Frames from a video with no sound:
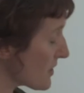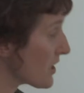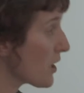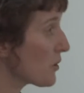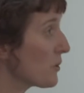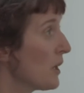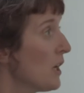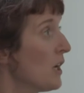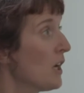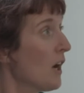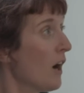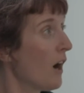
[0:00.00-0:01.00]
So
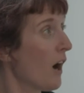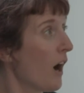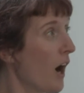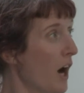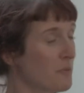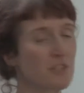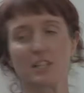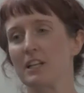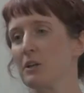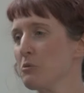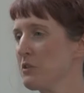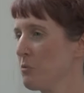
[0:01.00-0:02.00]
I'm
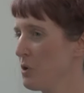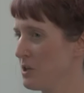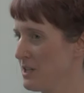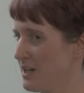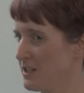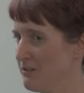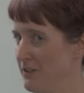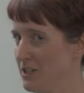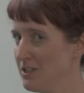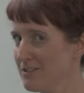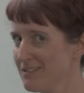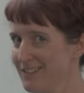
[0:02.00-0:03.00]
sticking with the word
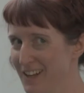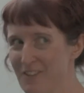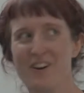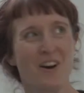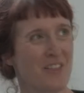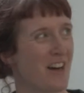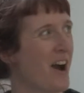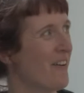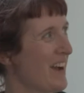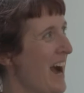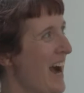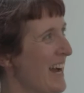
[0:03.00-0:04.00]
activist, even though
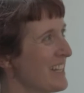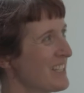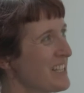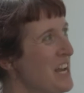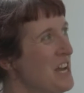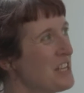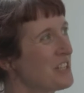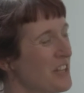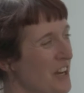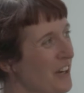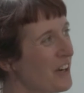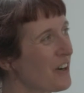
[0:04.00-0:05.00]
it has
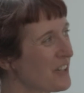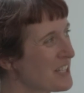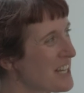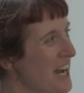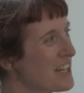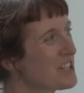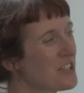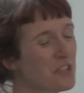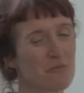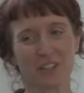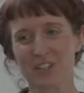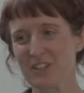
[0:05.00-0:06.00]
certain
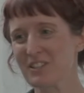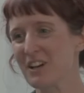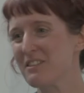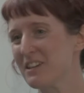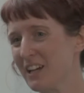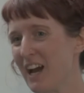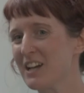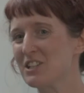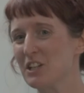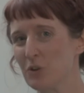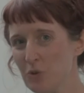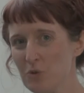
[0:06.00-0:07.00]
connotations, because I think
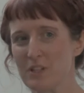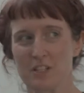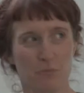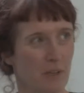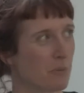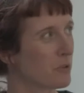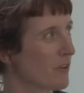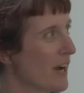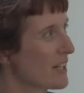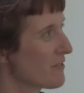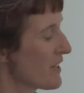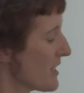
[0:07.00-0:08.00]
actually all these people
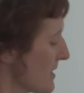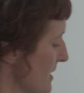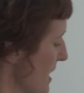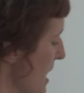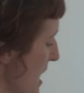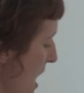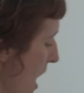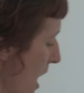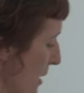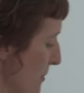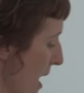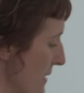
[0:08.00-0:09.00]
are activists
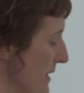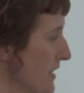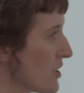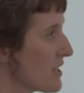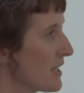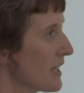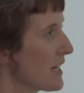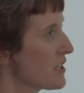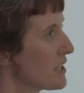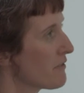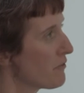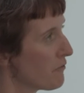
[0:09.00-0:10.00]
and they just
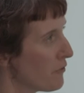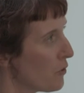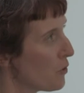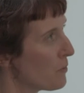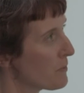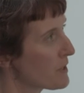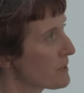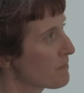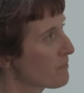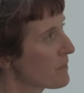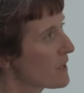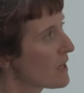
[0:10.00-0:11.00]
engage in different forms.